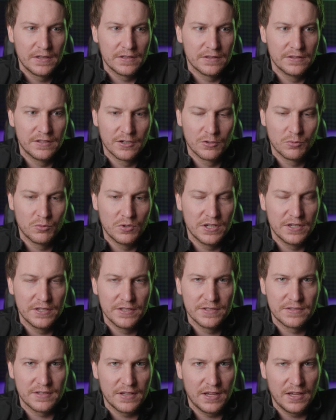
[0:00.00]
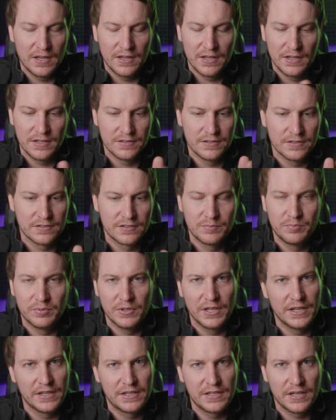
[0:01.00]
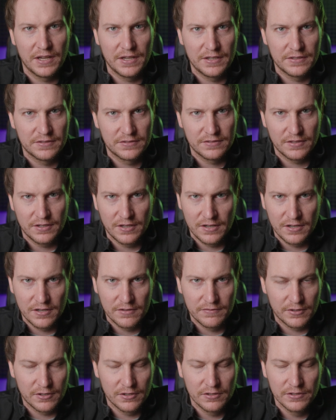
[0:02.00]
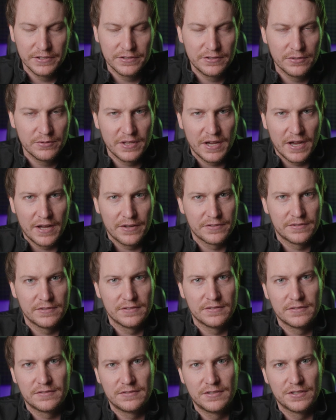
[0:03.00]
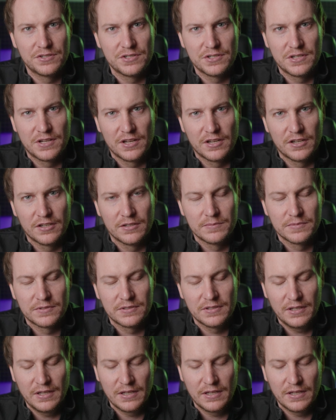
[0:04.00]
there was a display case of early 2000s Digicams,